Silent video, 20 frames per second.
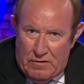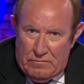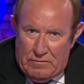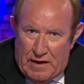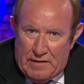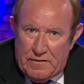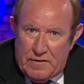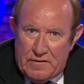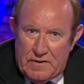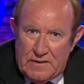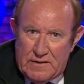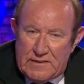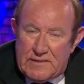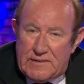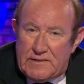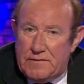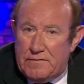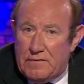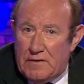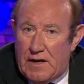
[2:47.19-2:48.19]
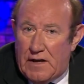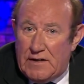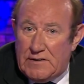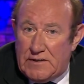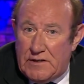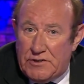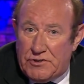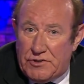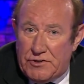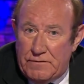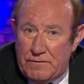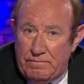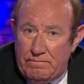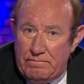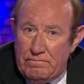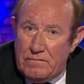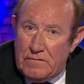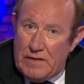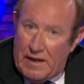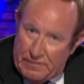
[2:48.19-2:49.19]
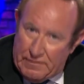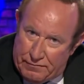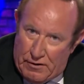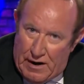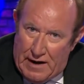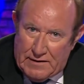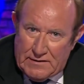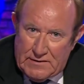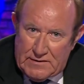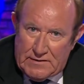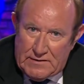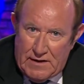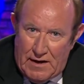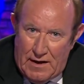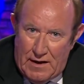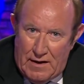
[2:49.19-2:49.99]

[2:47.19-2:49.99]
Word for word: rather than a civilization like France.